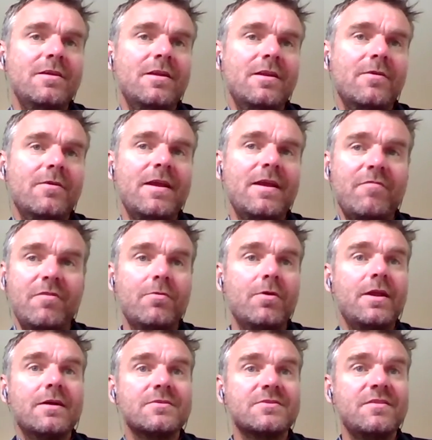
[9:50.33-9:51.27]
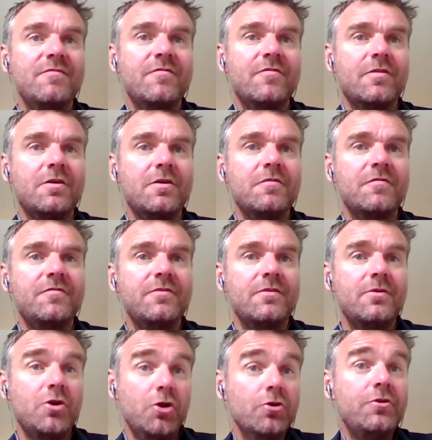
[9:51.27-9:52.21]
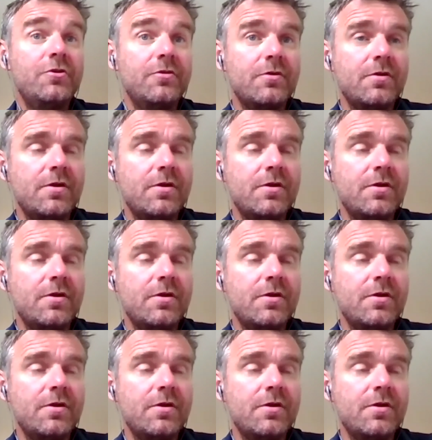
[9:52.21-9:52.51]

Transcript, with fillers: you know, and everyone else involved good.